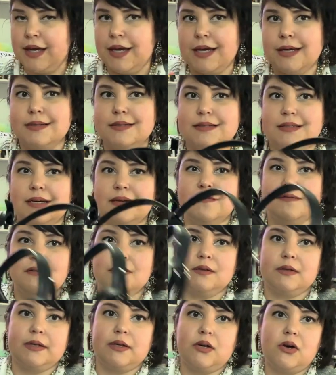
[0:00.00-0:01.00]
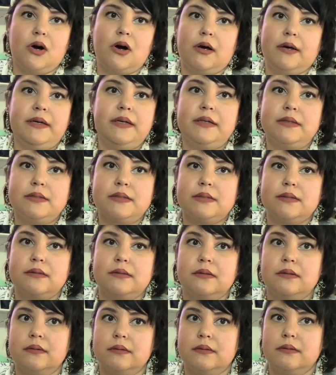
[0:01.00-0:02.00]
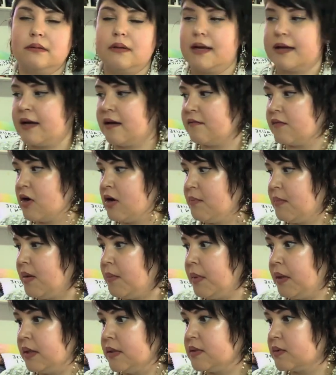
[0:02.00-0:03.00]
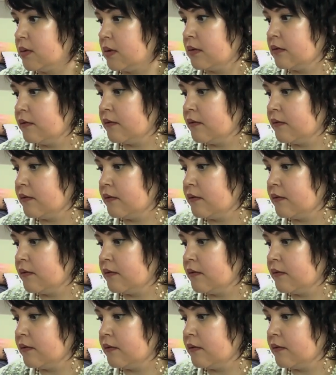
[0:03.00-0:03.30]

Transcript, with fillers: it's definitely got its, like I've got my money's worth